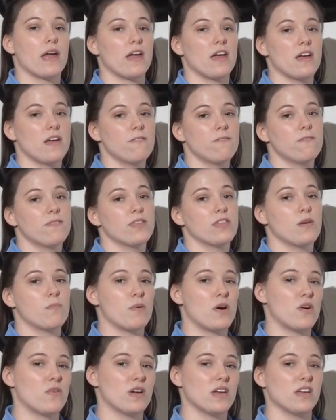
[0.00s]
If the
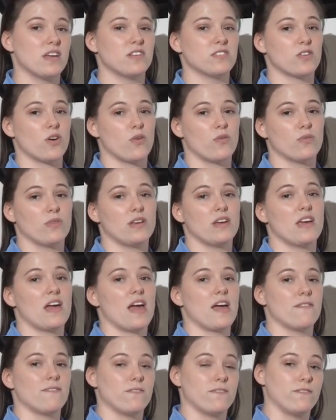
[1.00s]
bowing is only
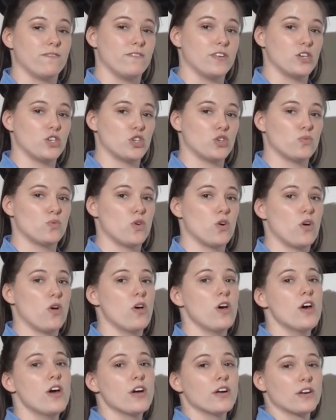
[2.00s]
a
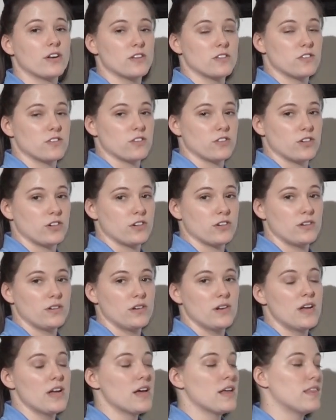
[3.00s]
visual
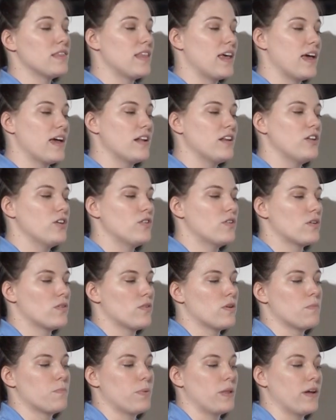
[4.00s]
concern, then you can
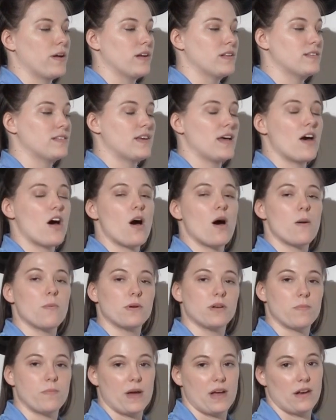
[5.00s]
replace it
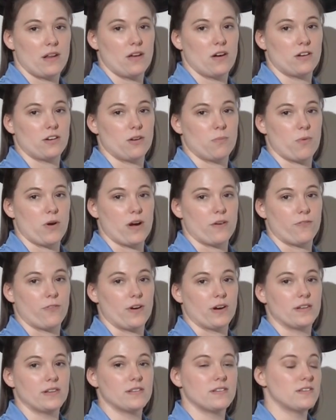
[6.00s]
depending on your
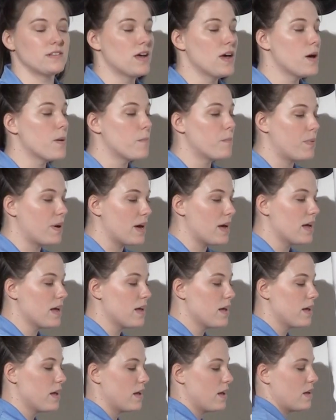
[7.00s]
preference. But
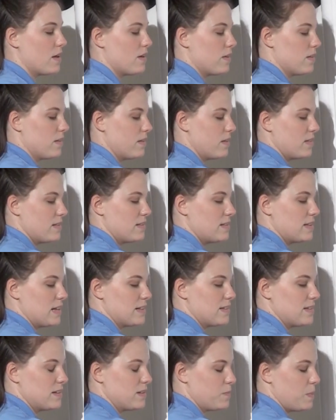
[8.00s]

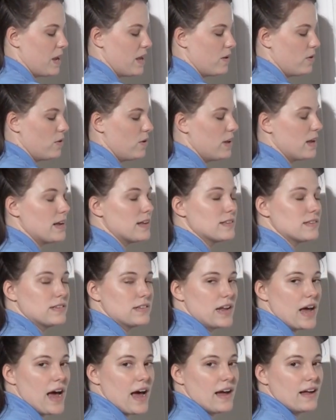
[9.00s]
since this panel is
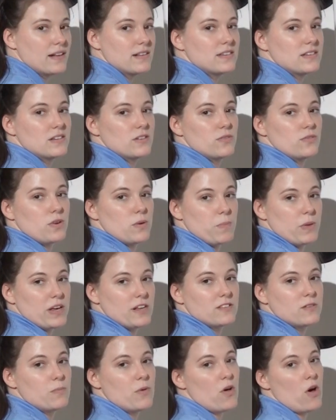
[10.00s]
not
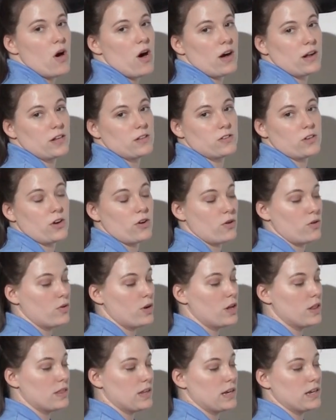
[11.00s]
replaceable on its
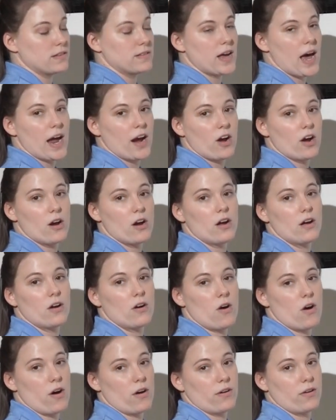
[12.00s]
own, the entire
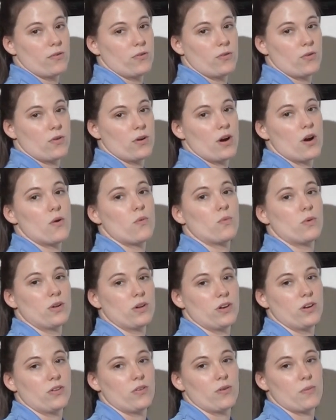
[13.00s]
cargo door will
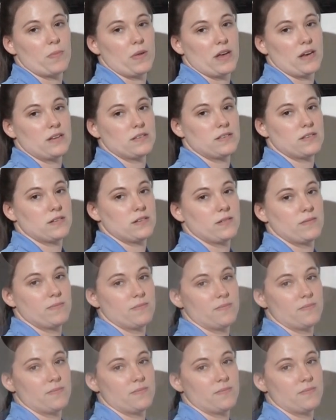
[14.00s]
need replaced.